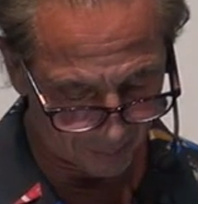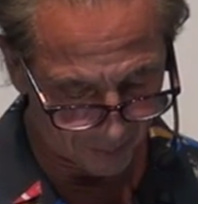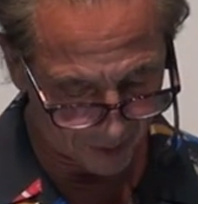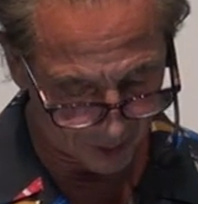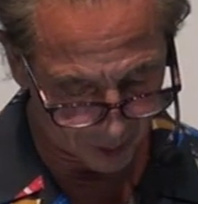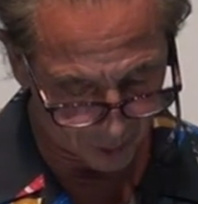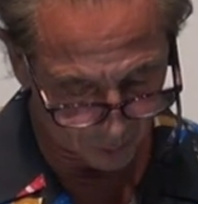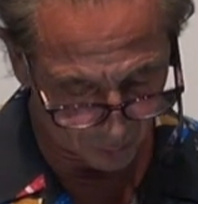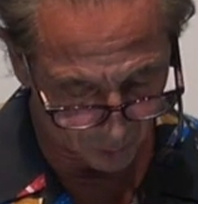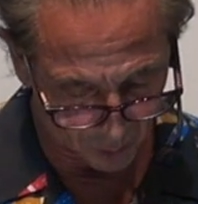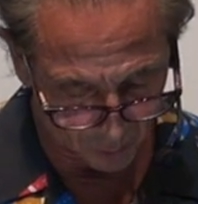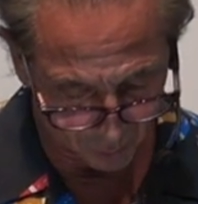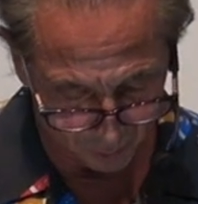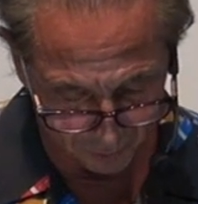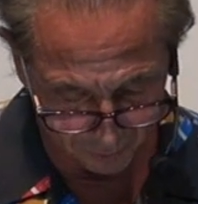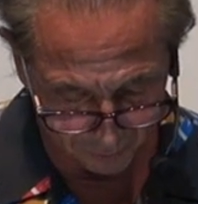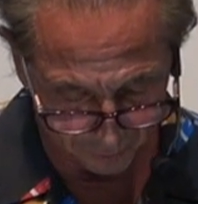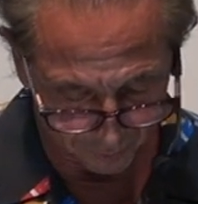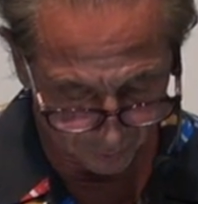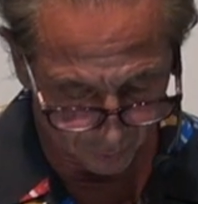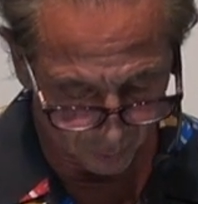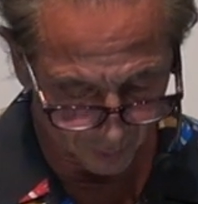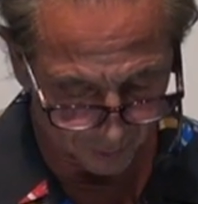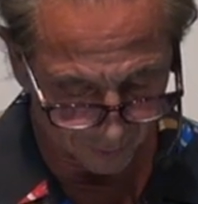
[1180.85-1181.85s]
beast, which was
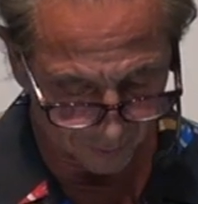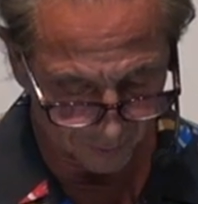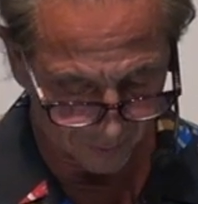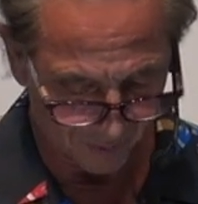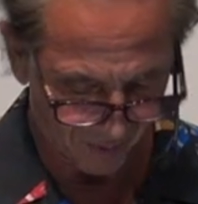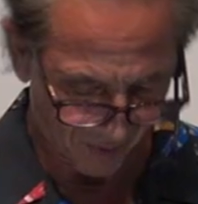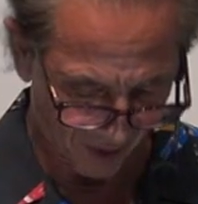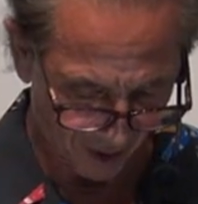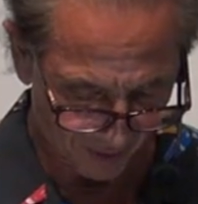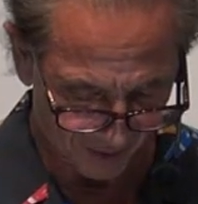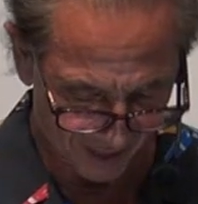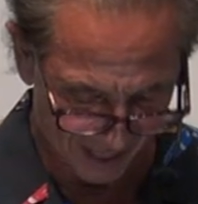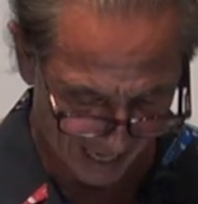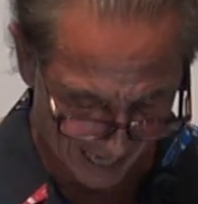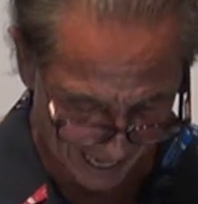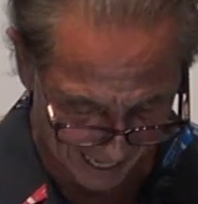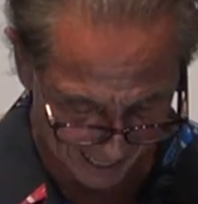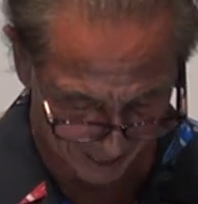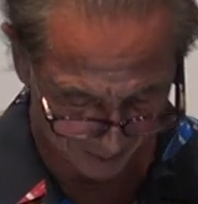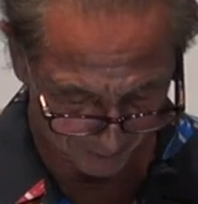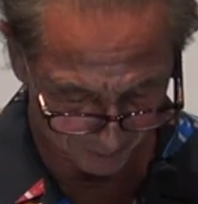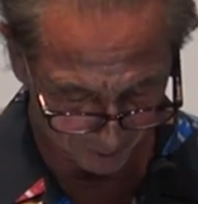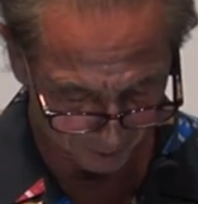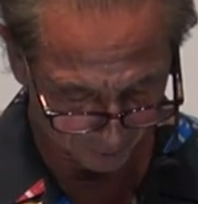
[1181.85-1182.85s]
full of
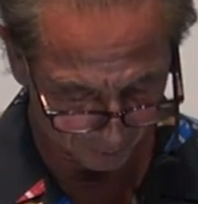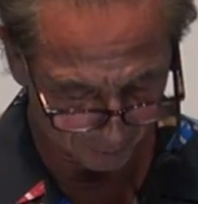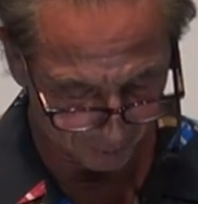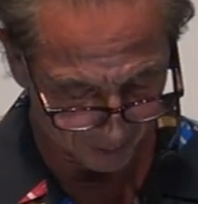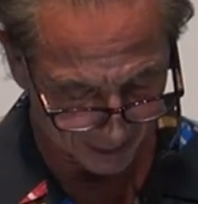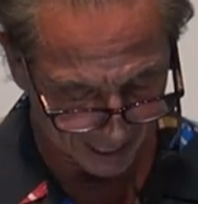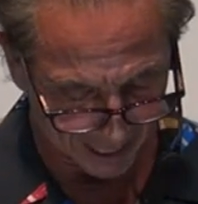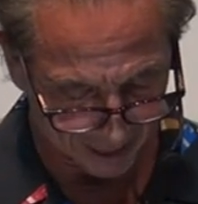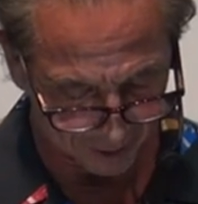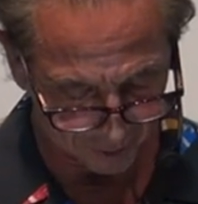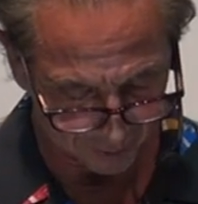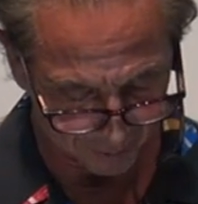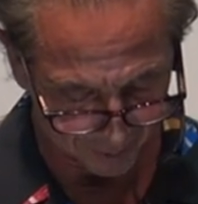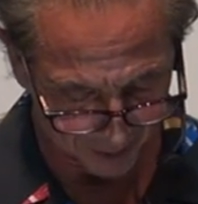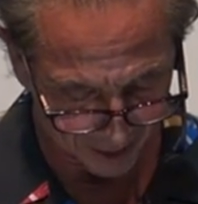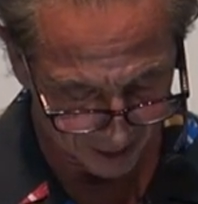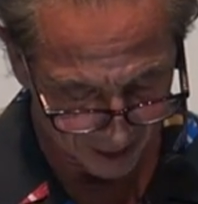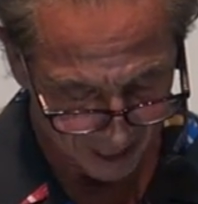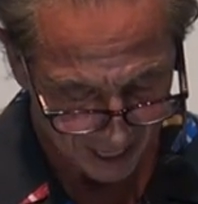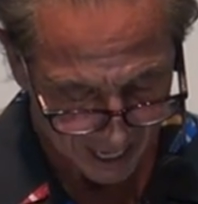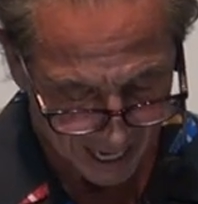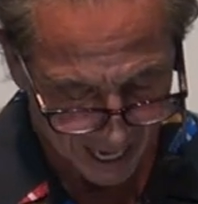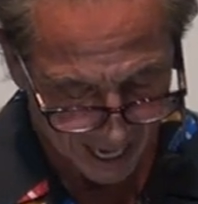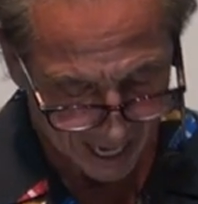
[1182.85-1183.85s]
names of blasphemy,
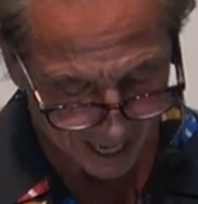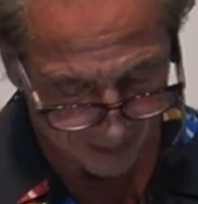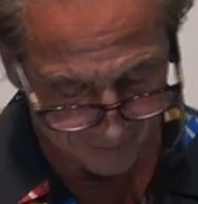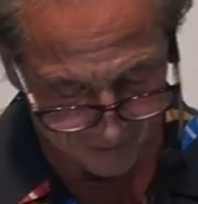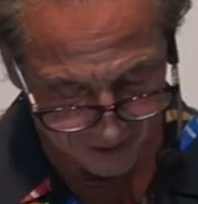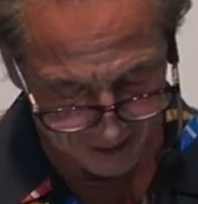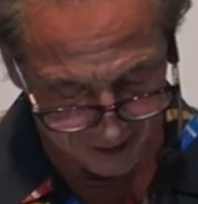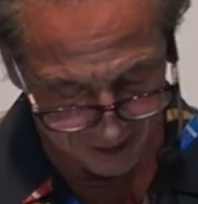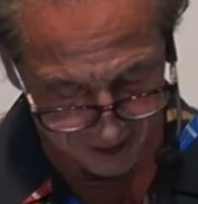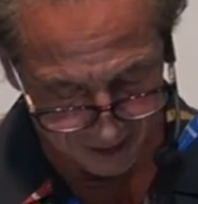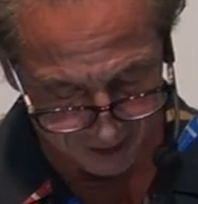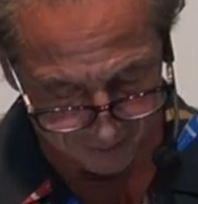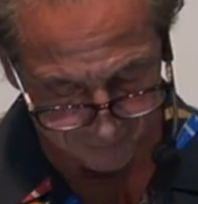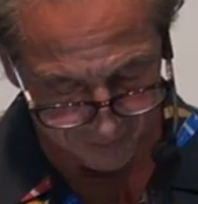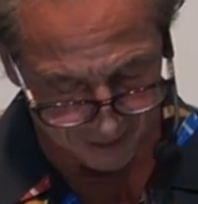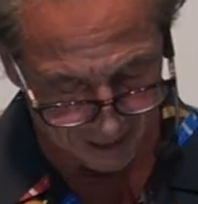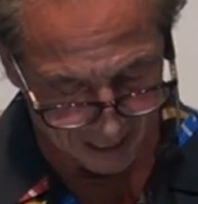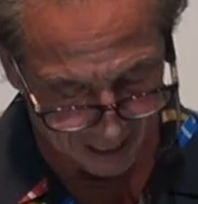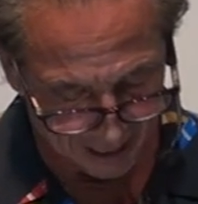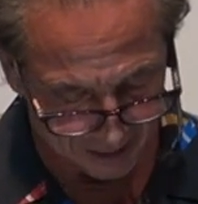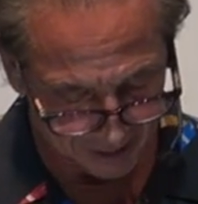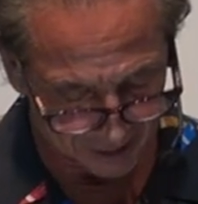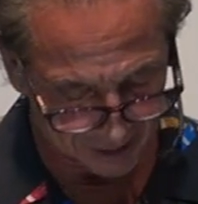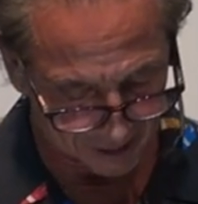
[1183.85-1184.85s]
having seven
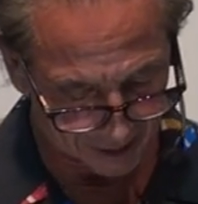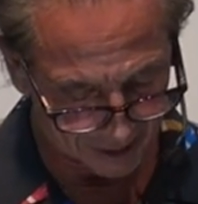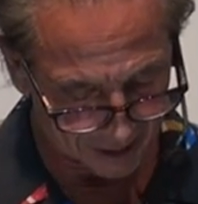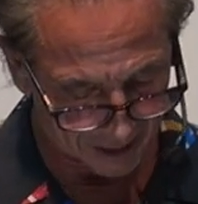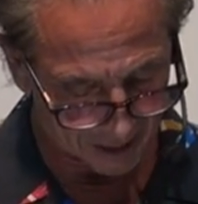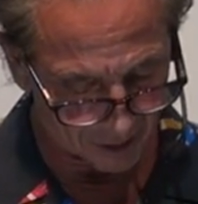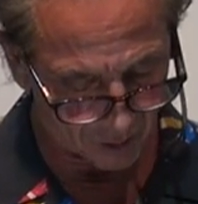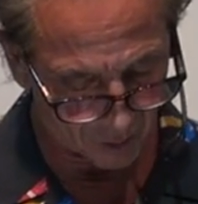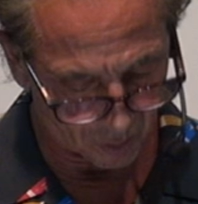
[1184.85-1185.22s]
heads and ten